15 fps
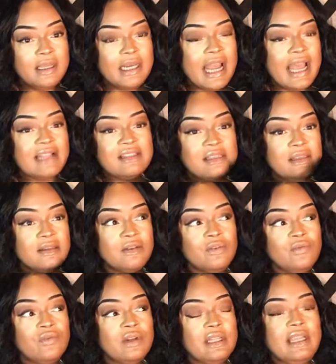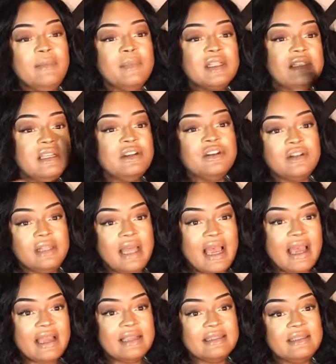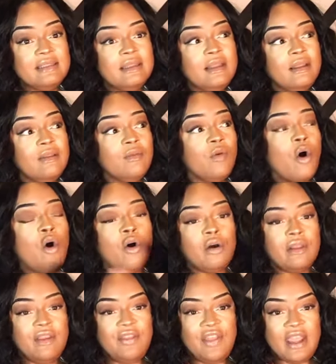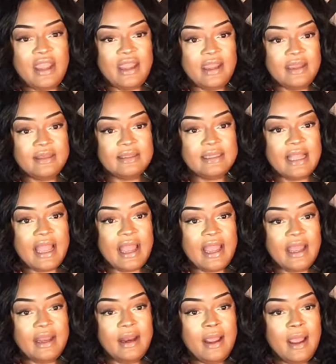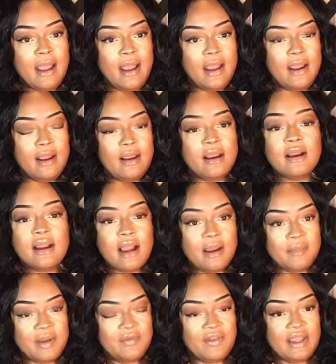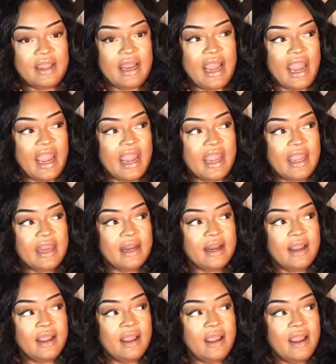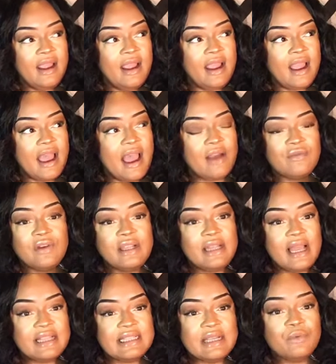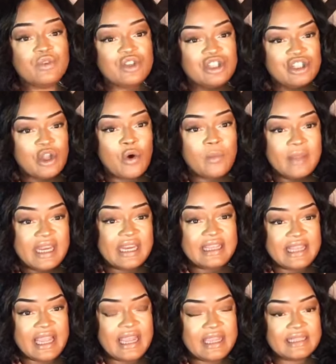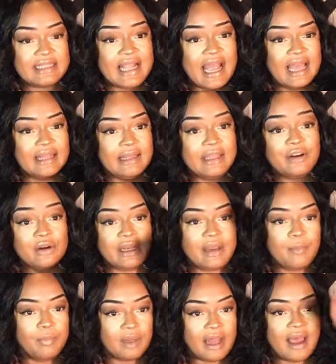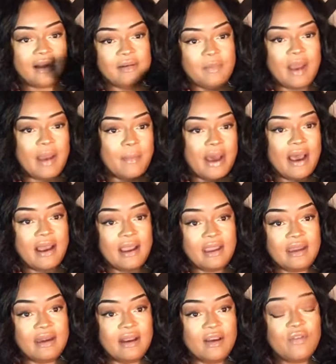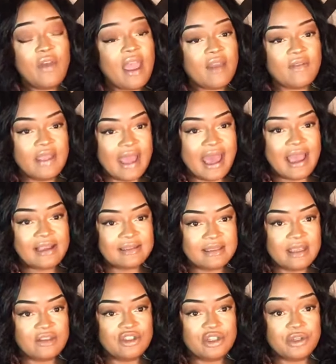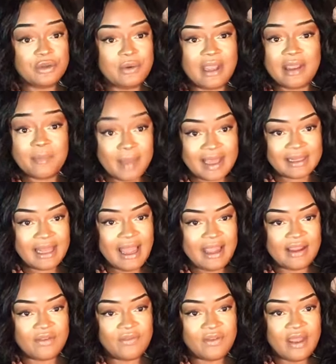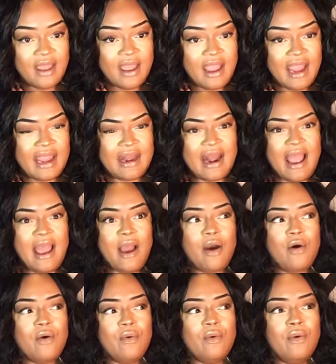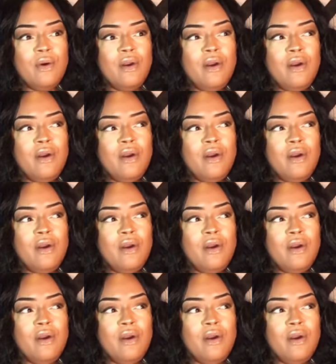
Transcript: not to really materialize all the things that could come of it. And I realized there were so many things that I literally blocked my mind of having access to in my life and how